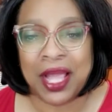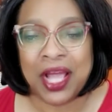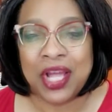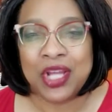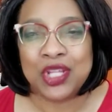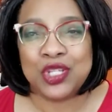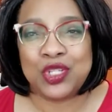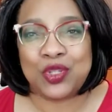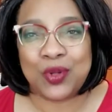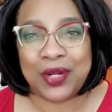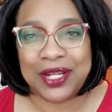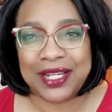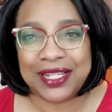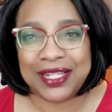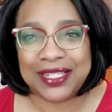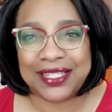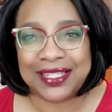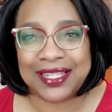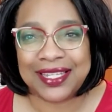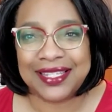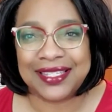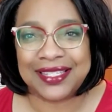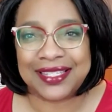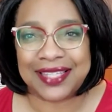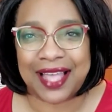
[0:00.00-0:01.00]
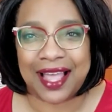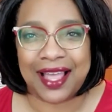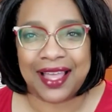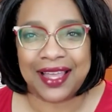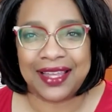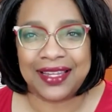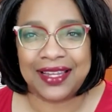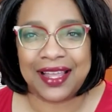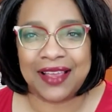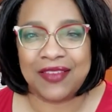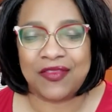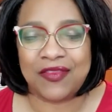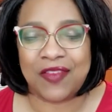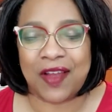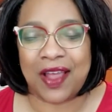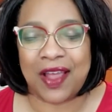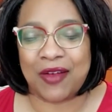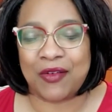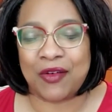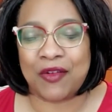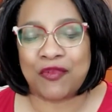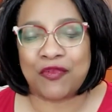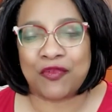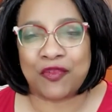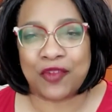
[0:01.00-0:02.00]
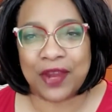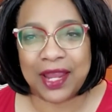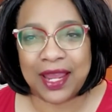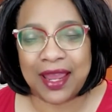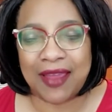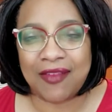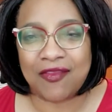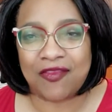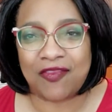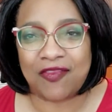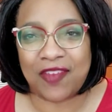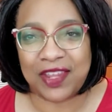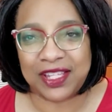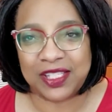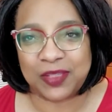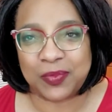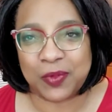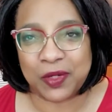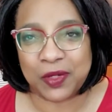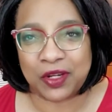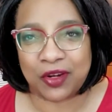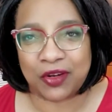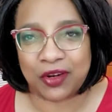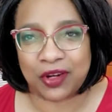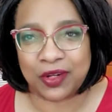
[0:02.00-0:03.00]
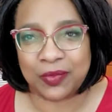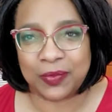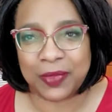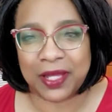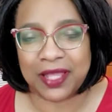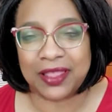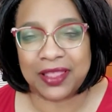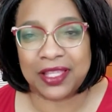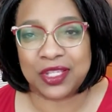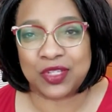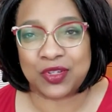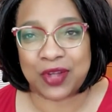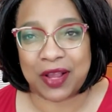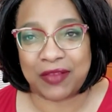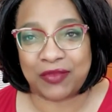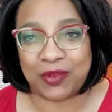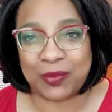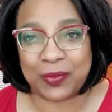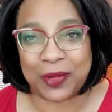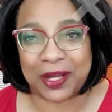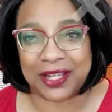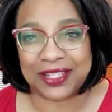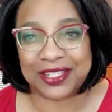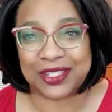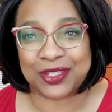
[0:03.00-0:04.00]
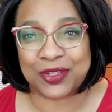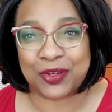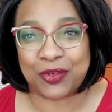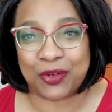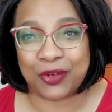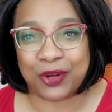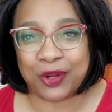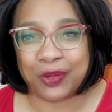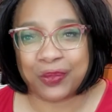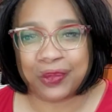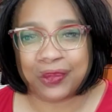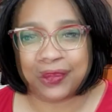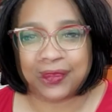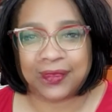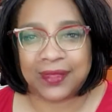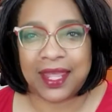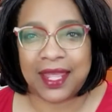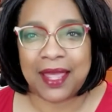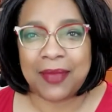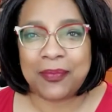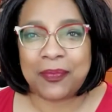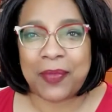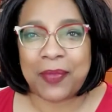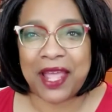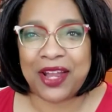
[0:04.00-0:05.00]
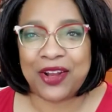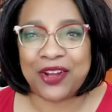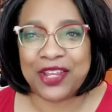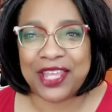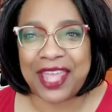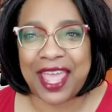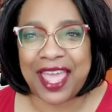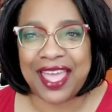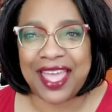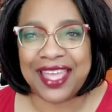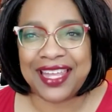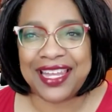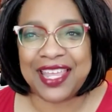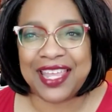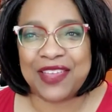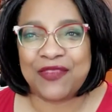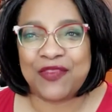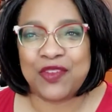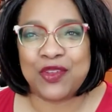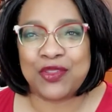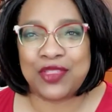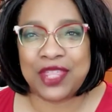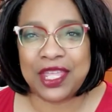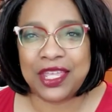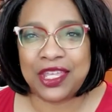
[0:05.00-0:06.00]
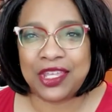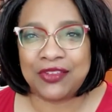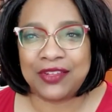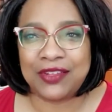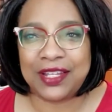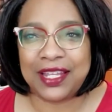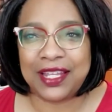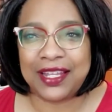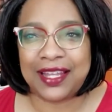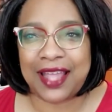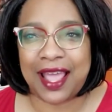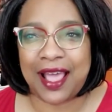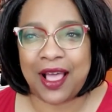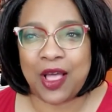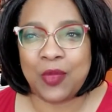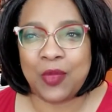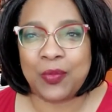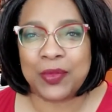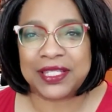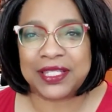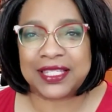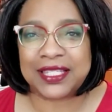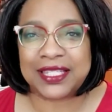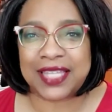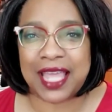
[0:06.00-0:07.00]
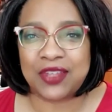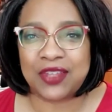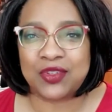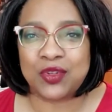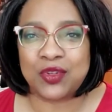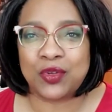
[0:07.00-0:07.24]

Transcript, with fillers: Join us inside of our free Facebook group, the Travel Boss Group. Better yet, if you think you need help, schedule